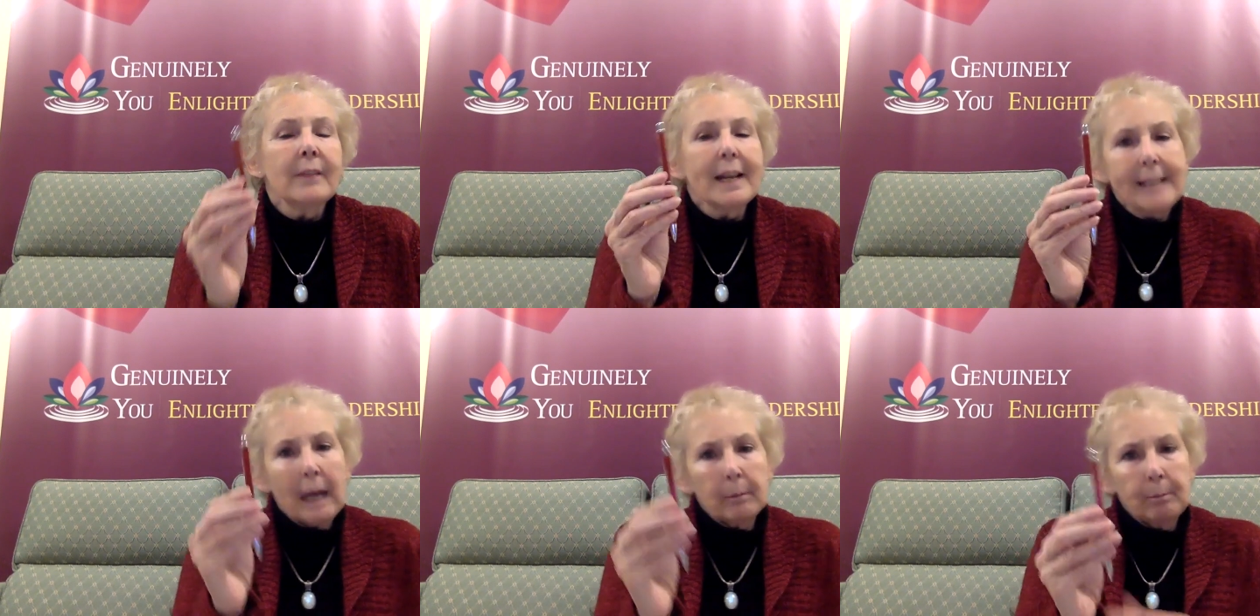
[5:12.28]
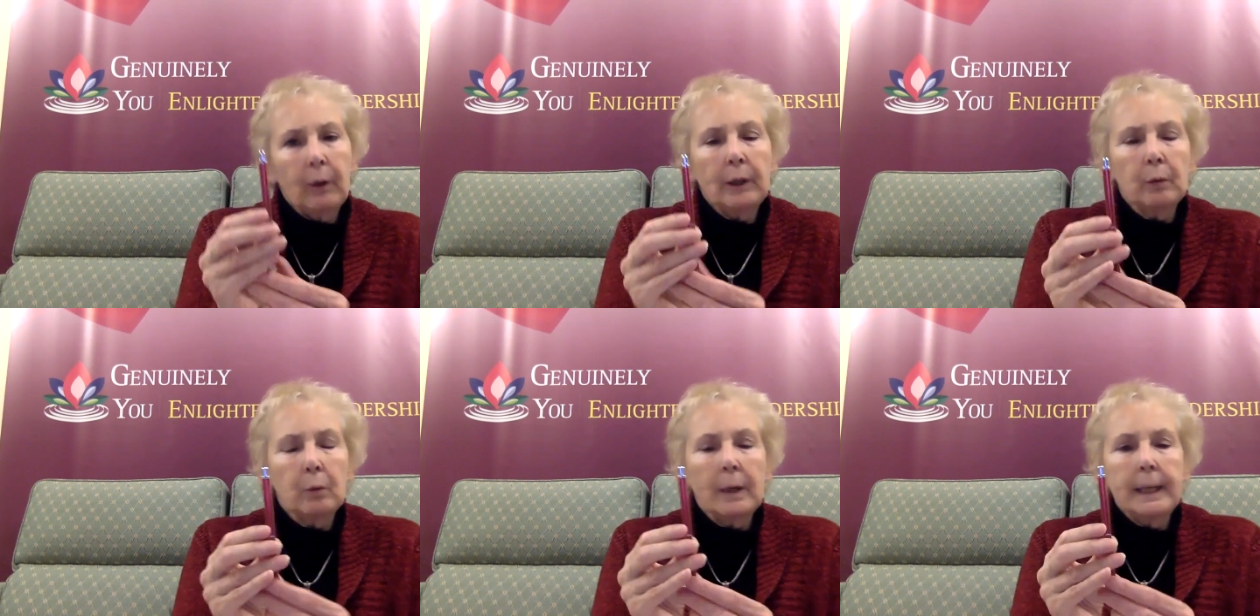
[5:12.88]
there's that
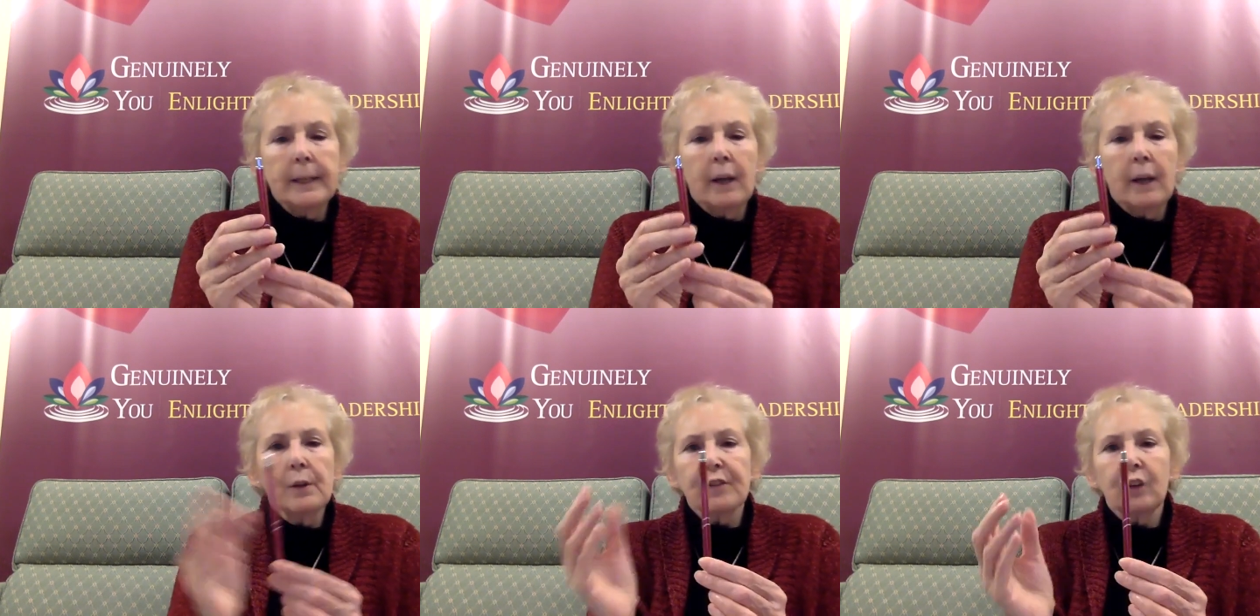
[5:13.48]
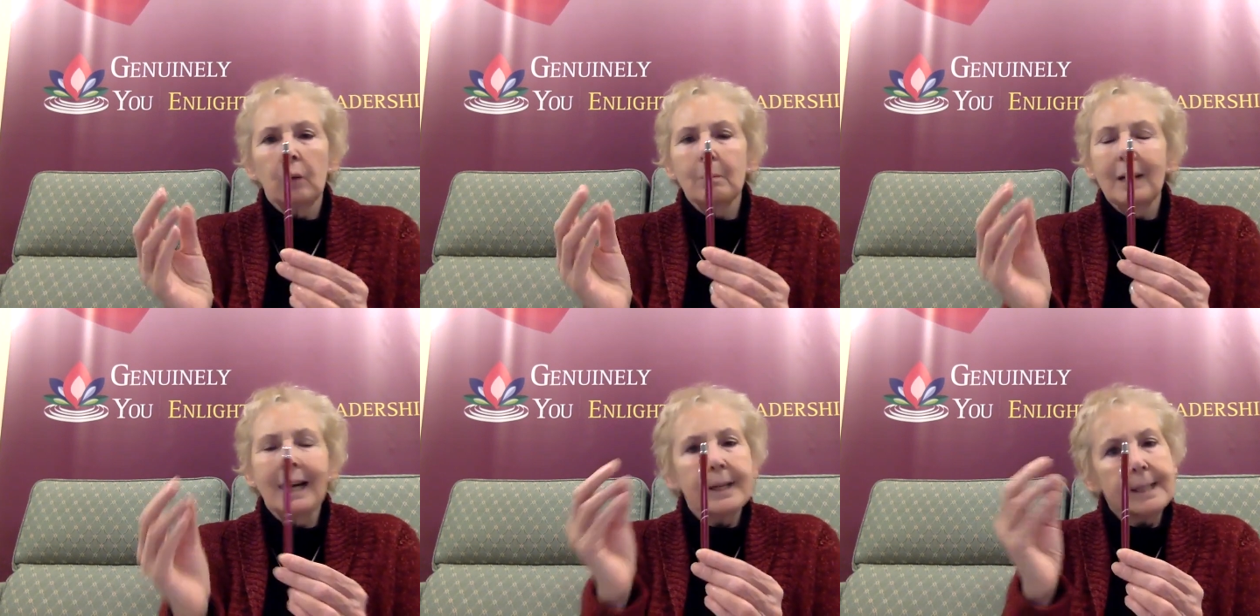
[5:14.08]
point when it goes from
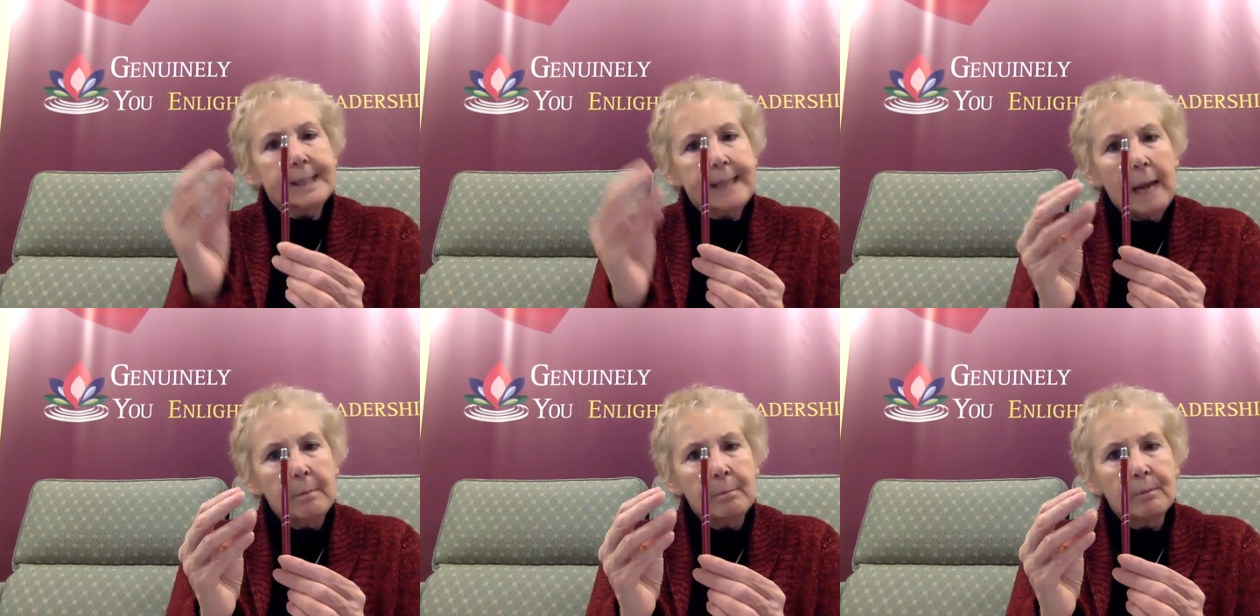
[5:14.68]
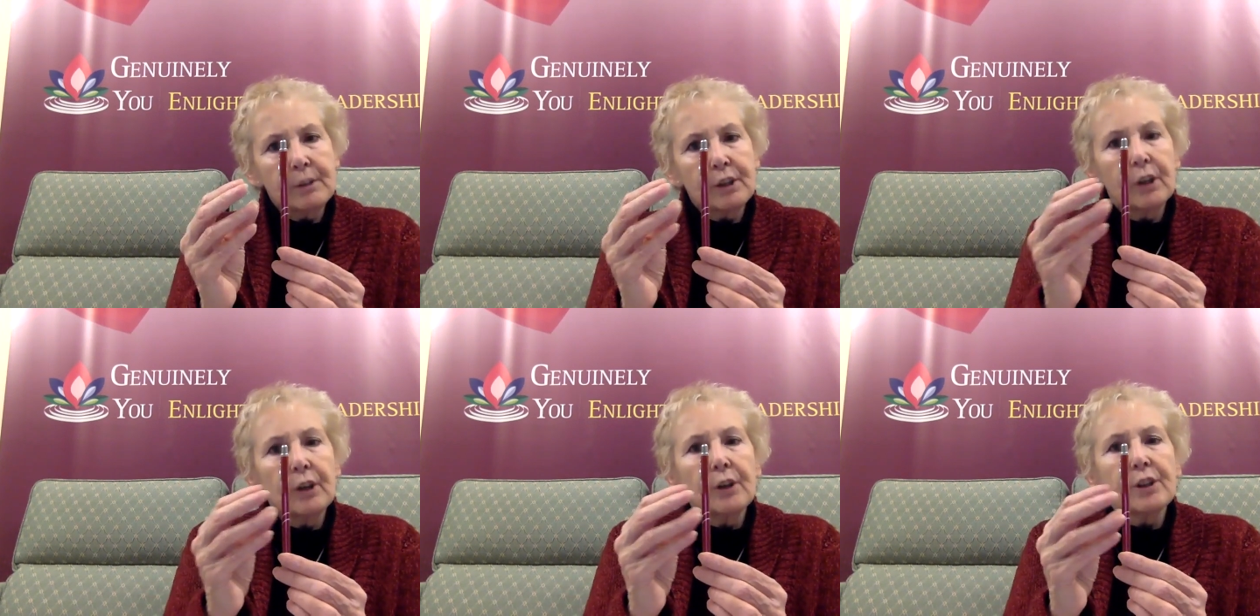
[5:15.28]
an attempt
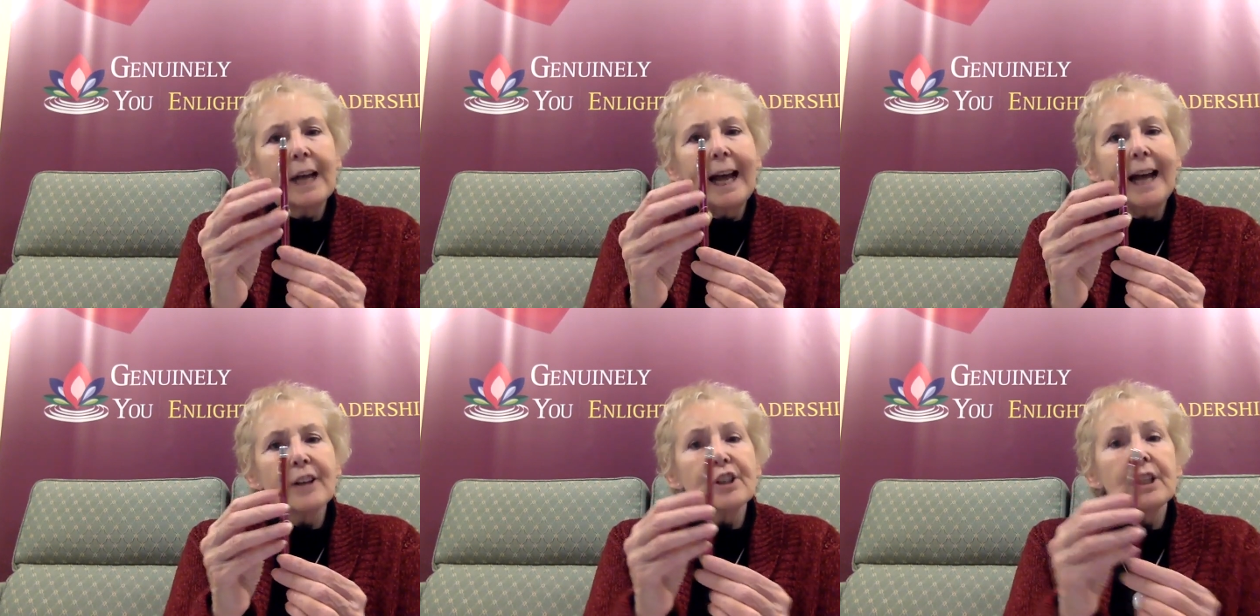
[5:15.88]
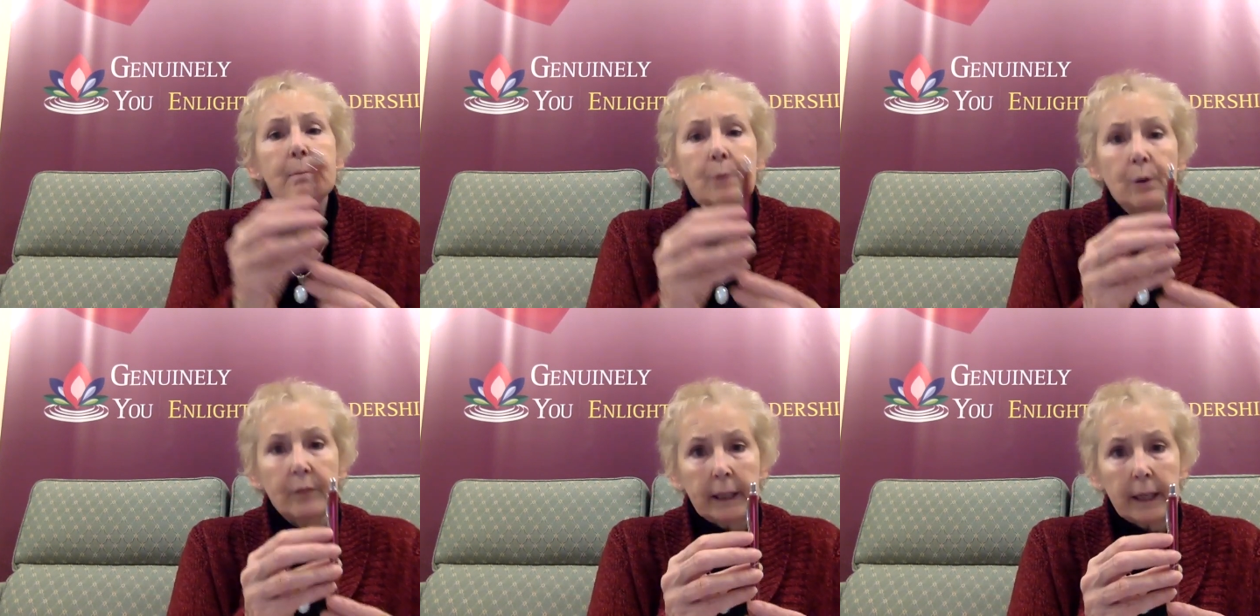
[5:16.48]
to actually
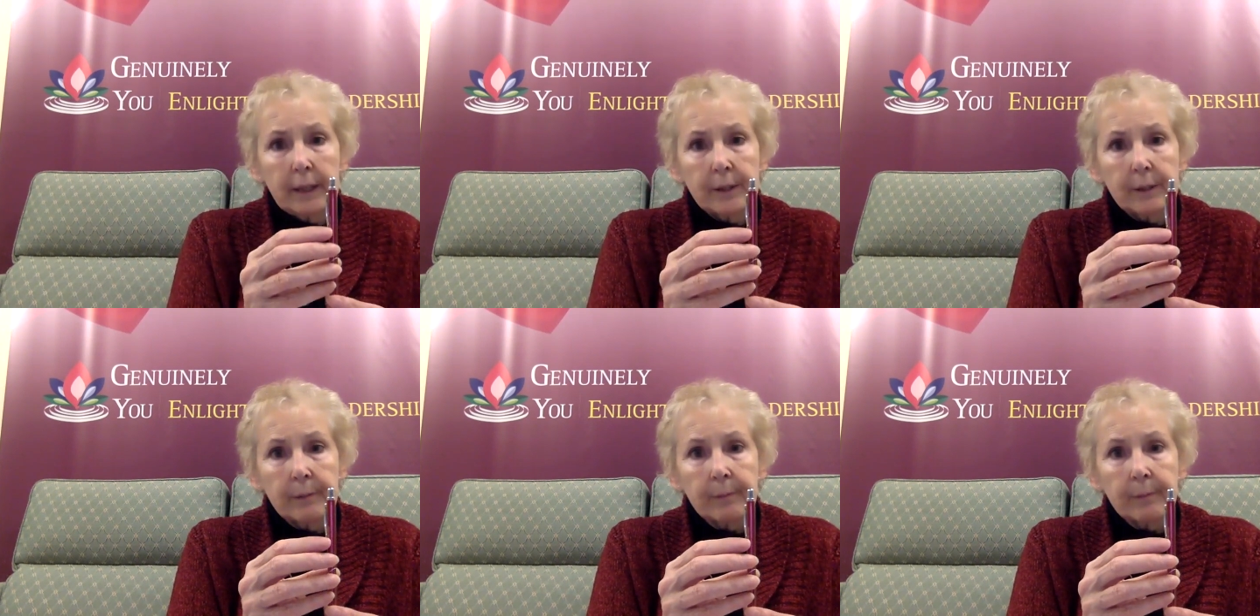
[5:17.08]
moving it.